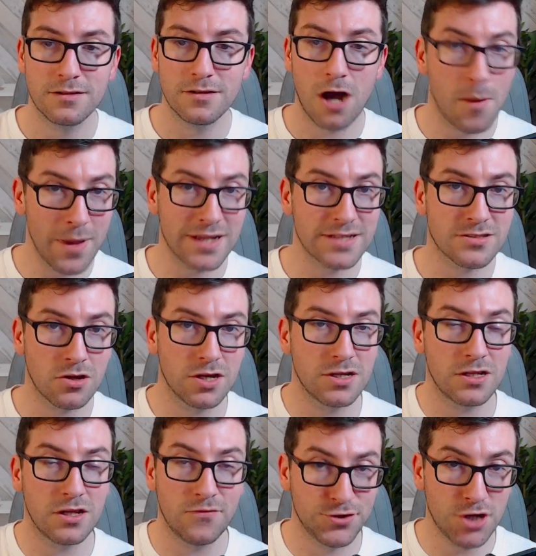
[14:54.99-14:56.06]
I'm excited.
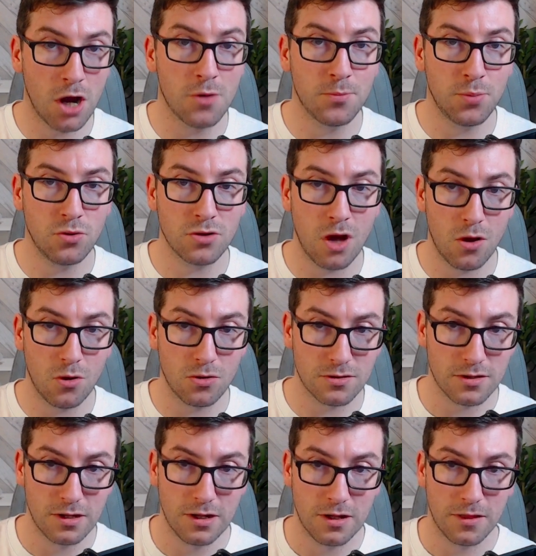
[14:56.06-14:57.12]
If I don't pull gold,
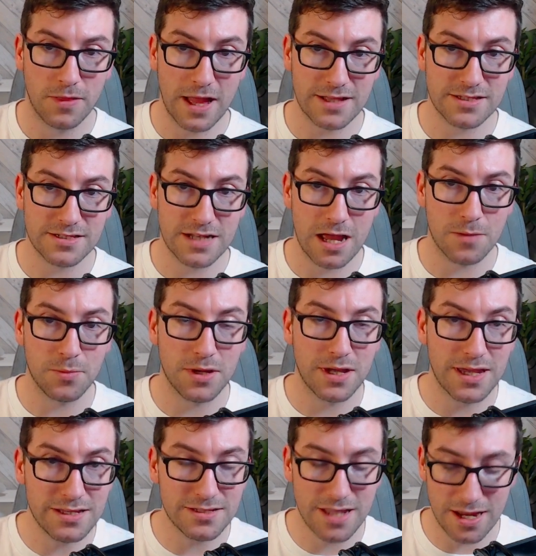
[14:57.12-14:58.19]
that slab
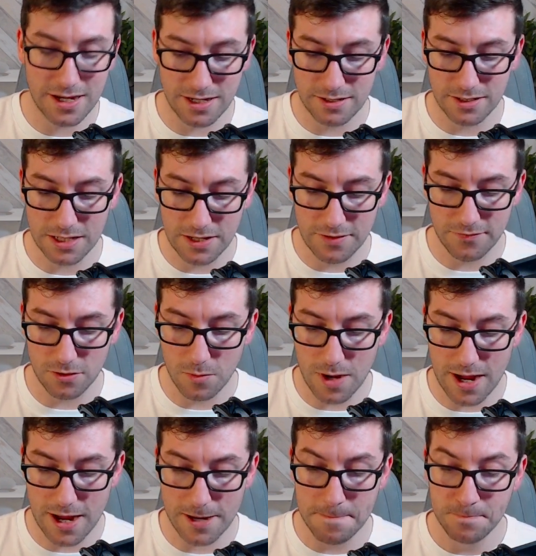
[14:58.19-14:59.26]
is getting given
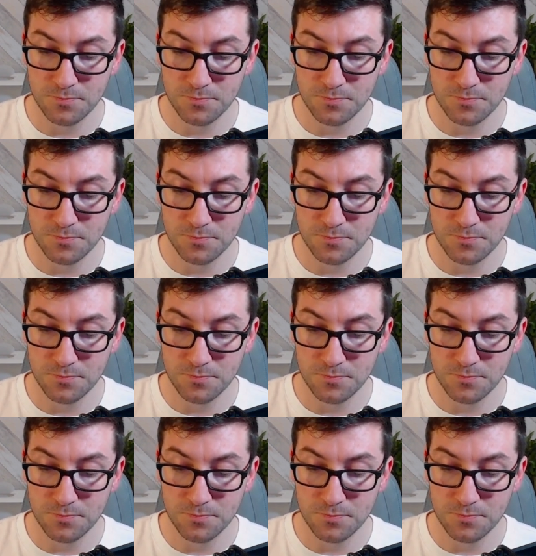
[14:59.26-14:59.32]
away.